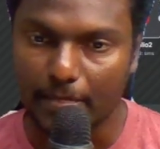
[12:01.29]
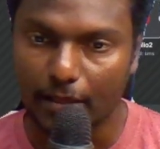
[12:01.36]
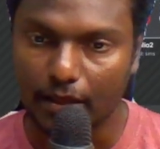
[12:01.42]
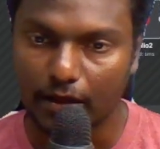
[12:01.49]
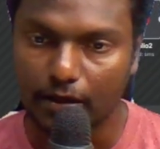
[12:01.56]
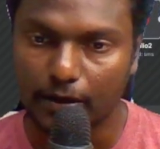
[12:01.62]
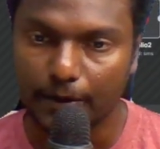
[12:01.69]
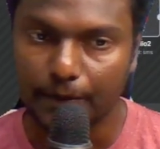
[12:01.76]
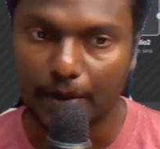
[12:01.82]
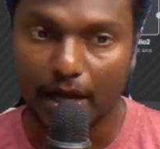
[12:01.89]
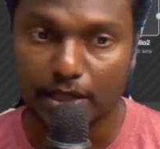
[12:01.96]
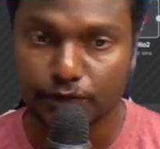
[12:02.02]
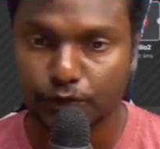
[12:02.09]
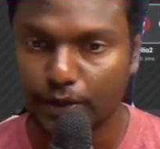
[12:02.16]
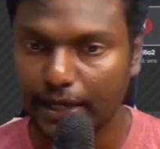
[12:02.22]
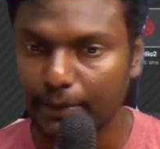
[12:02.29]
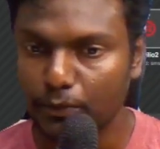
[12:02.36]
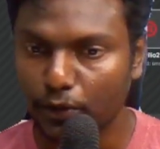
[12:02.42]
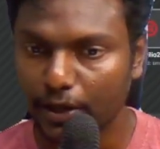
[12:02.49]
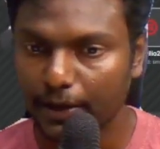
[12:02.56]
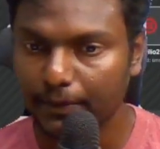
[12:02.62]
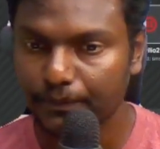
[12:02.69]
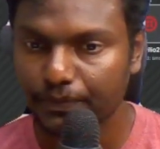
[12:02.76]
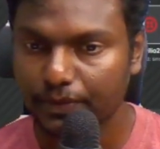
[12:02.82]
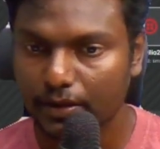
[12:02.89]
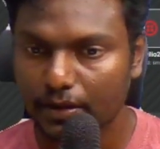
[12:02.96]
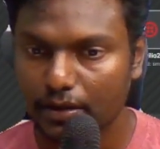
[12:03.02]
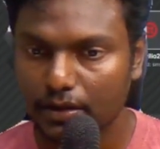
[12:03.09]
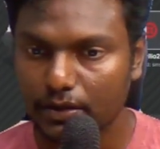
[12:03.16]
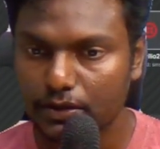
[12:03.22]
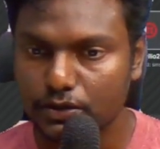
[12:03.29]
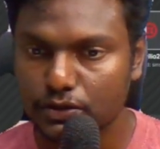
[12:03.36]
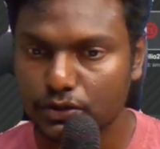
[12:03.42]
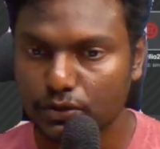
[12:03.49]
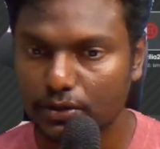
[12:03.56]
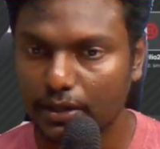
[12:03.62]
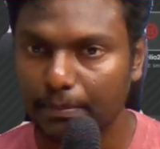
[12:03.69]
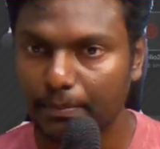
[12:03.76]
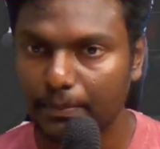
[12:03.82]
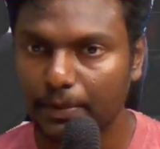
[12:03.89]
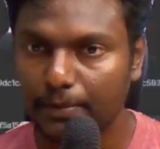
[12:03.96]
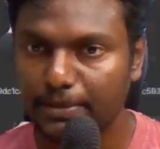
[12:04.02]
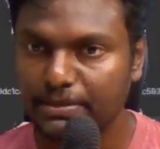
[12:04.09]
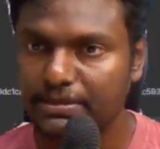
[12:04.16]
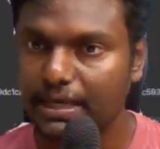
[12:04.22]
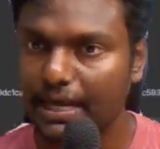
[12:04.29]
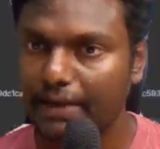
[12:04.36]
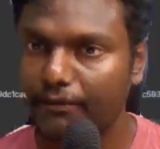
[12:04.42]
asked for any booking. So the message that I've